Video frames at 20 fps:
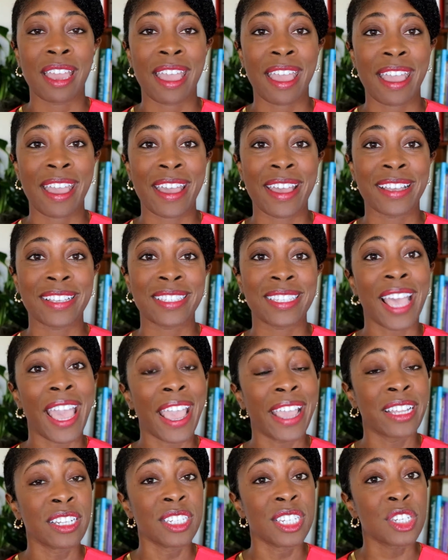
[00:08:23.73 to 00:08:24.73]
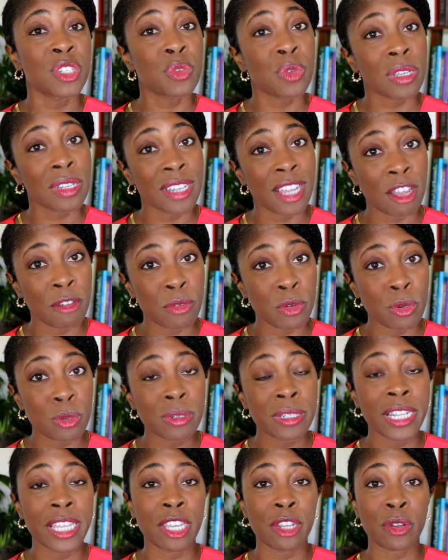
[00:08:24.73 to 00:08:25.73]
as a district
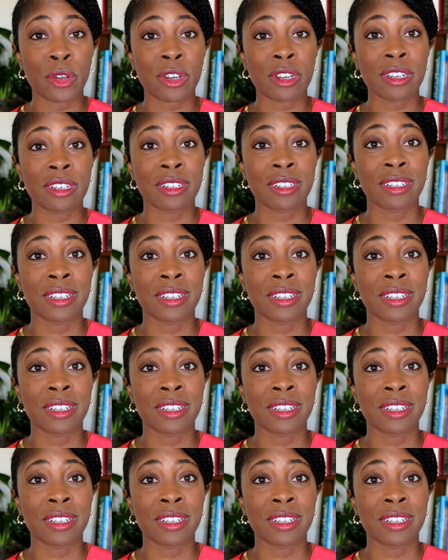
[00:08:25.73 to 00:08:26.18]
level leader